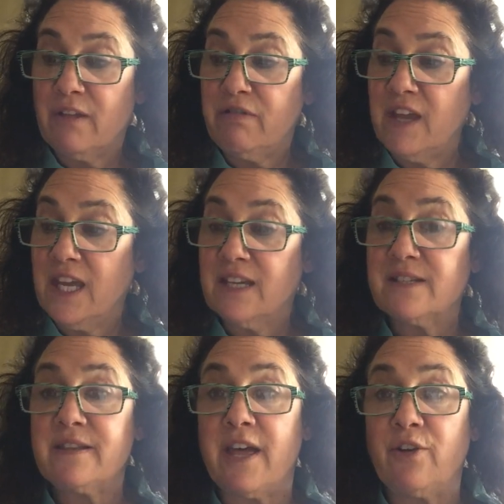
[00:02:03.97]

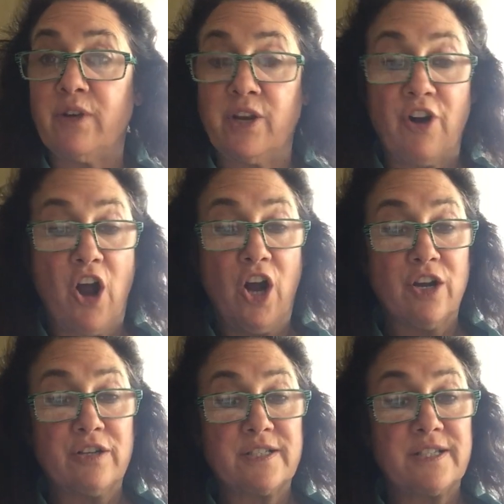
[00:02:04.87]
things that are in our
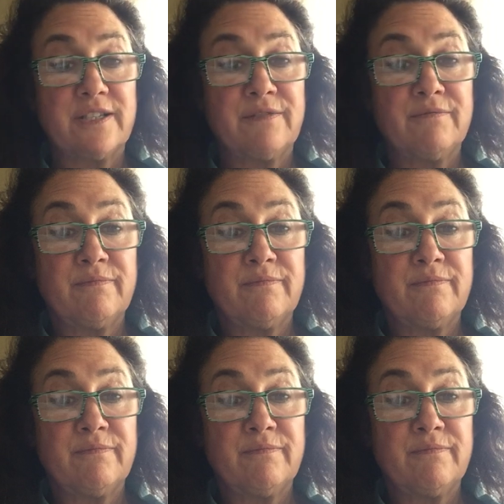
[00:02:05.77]
hearts.